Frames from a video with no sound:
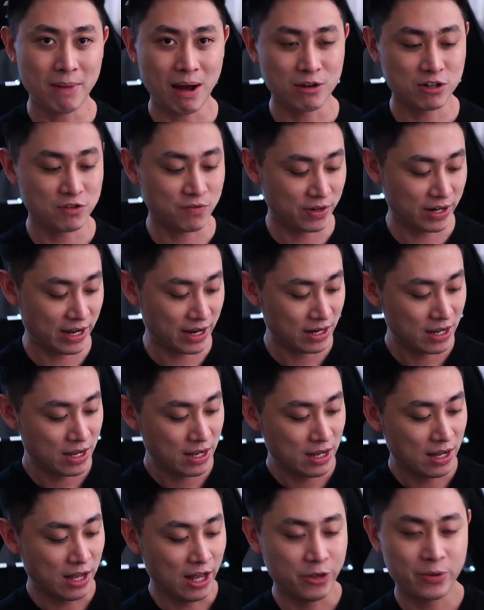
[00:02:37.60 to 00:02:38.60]
mouse for that.
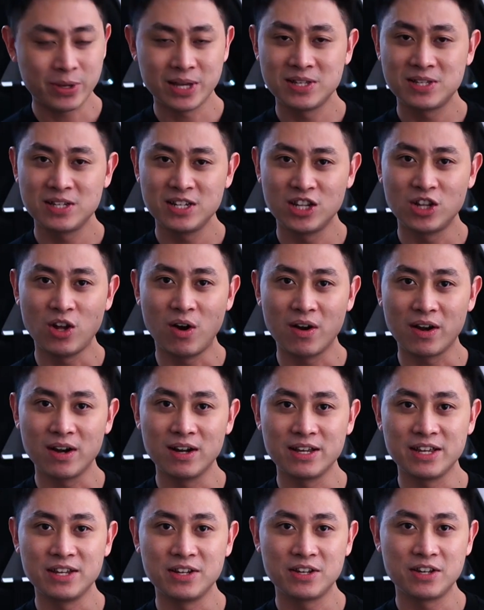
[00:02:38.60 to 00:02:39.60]
You can see the
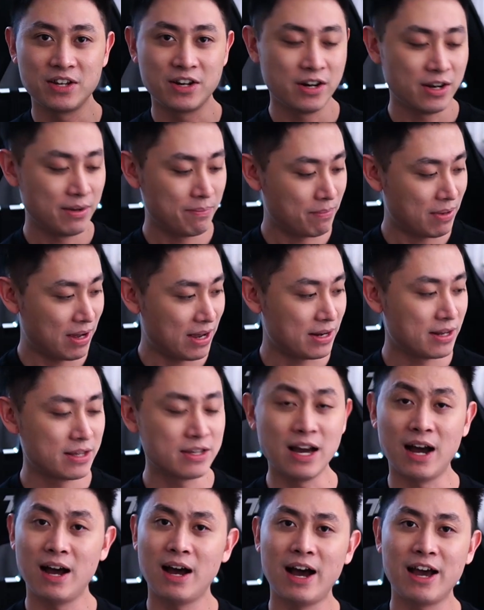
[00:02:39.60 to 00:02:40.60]
dongle in here, but
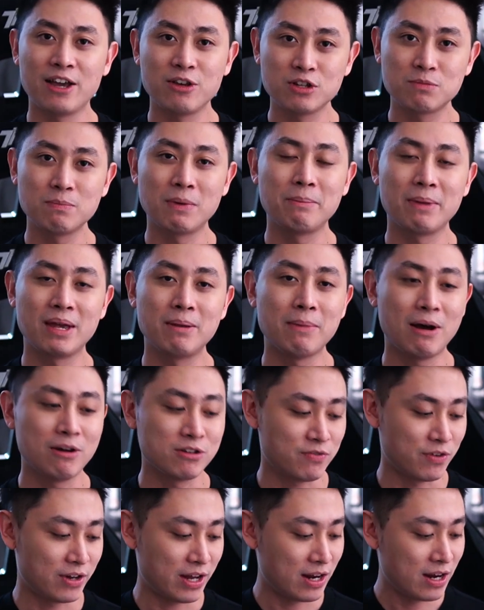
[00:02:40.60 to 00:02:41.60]
yeah, I use my main
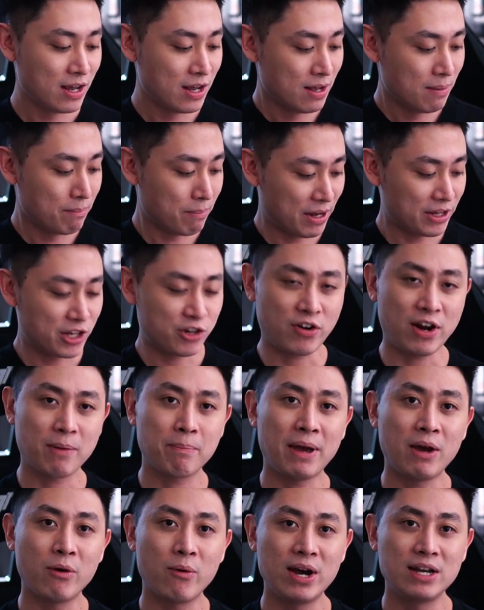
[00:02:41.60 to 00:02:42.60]
mouse for that. But the
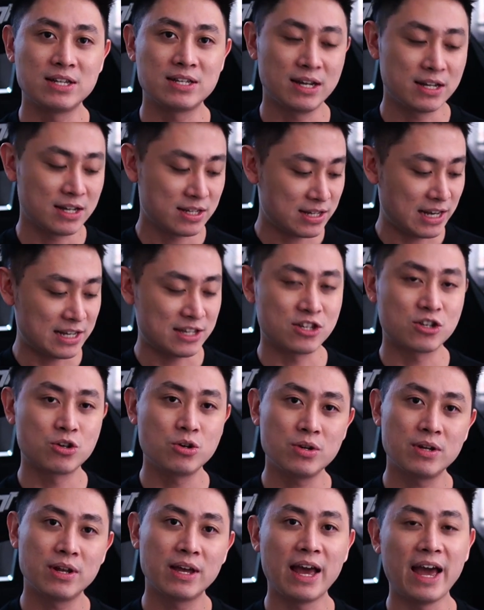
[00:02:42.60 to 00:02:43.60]
trackpad-wise, the size is
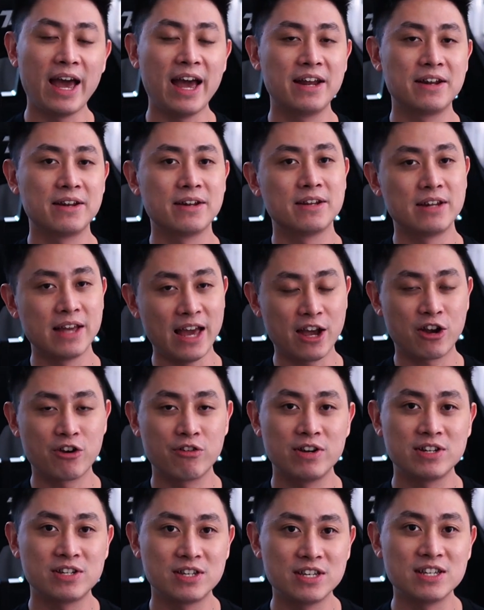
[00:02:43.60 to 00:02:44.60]
good and the
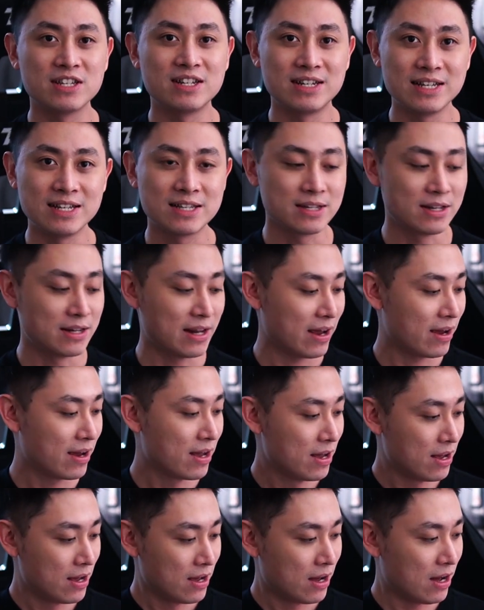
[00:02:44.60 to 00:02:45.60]
accuracy is decent there.
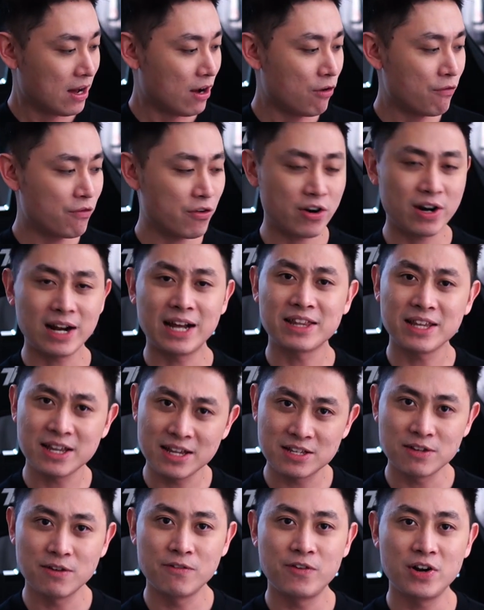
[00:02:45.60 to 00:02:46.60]
Overall, I
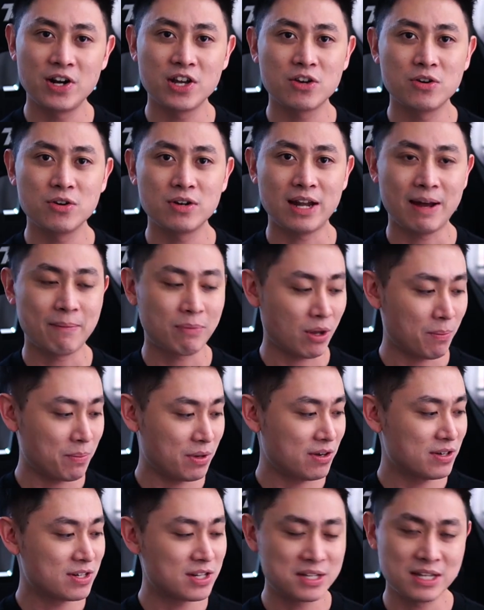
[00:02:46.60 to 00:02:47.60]
think it's a really good laptop
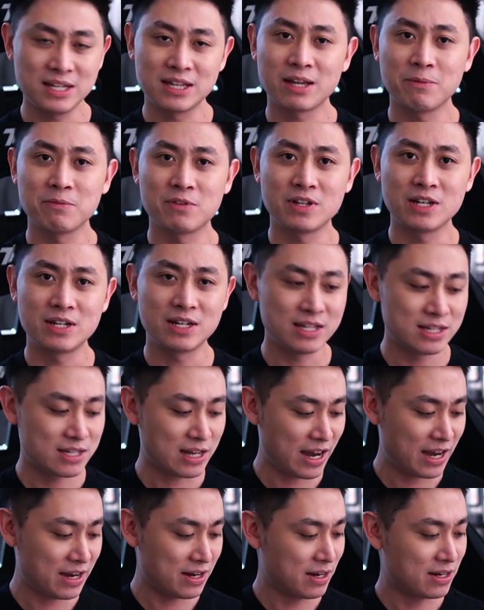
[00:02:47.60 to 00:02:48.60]
here just in terms of the
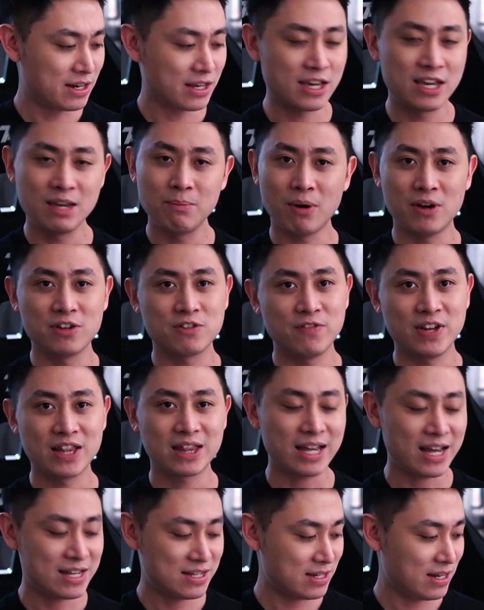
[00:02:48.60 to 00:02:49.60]
design. The keyboard is
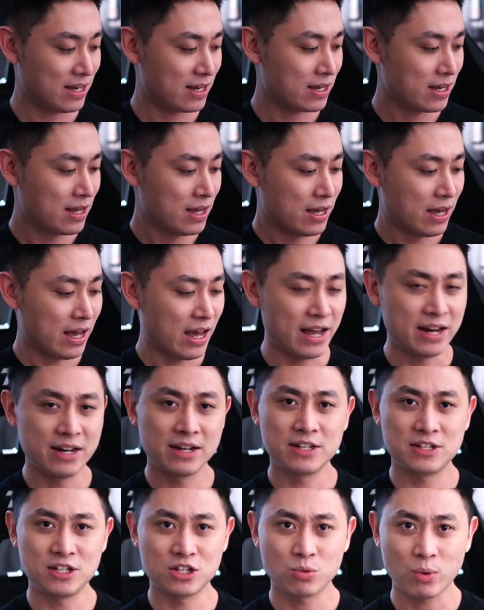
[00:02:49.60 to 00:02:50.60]
fantastic,
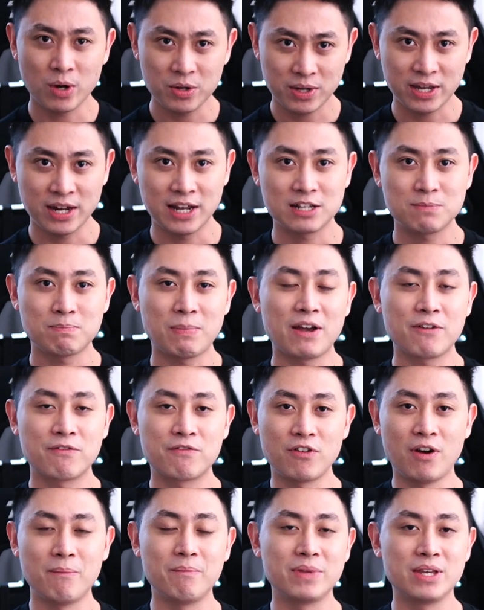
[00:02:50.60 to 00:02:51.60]
and this is what you can expect
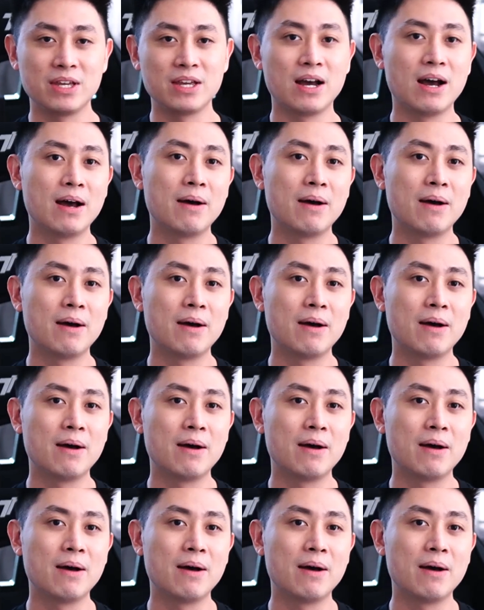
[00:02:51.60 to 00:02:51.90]
from the